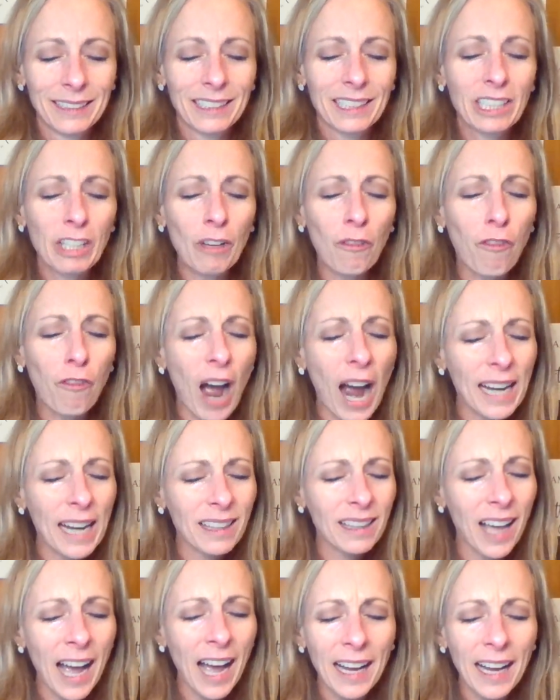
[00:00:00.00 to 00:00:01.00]
It's a
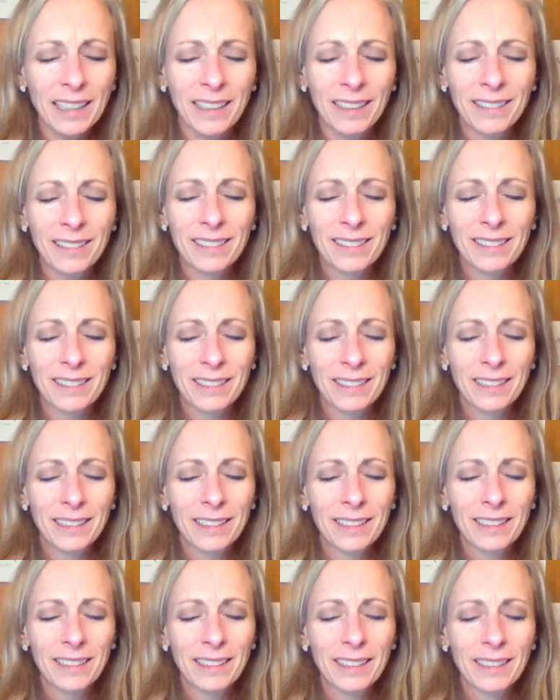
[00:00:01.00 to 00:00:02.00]
fine line.
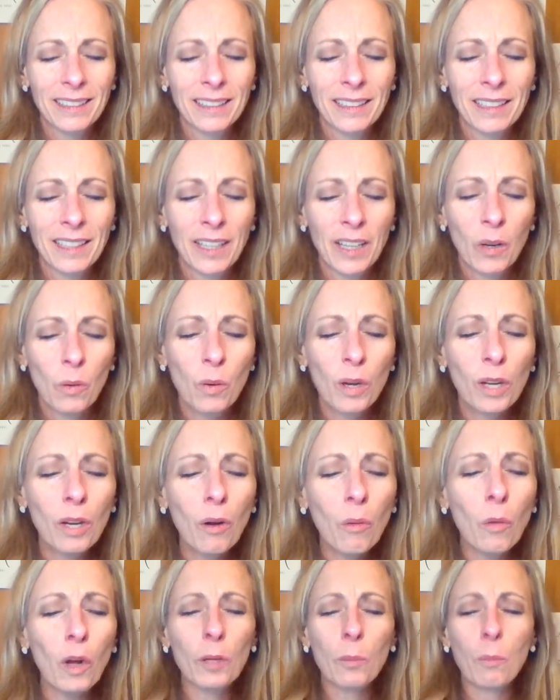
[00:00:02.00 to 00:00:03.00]
We
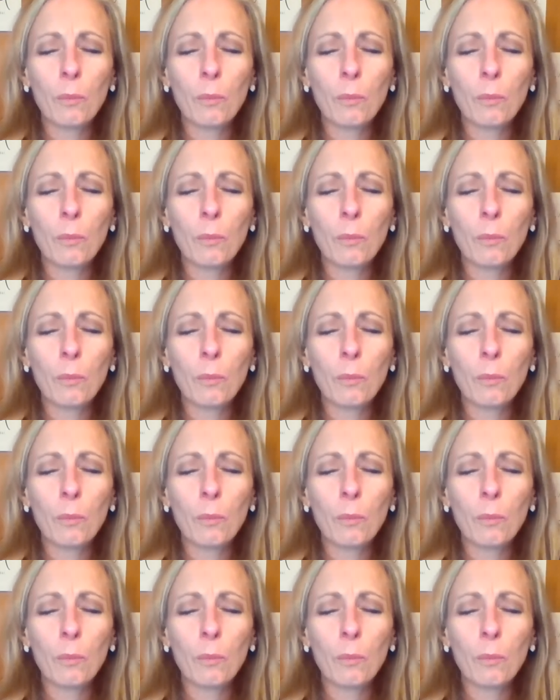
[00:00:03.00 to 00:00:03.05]
don't want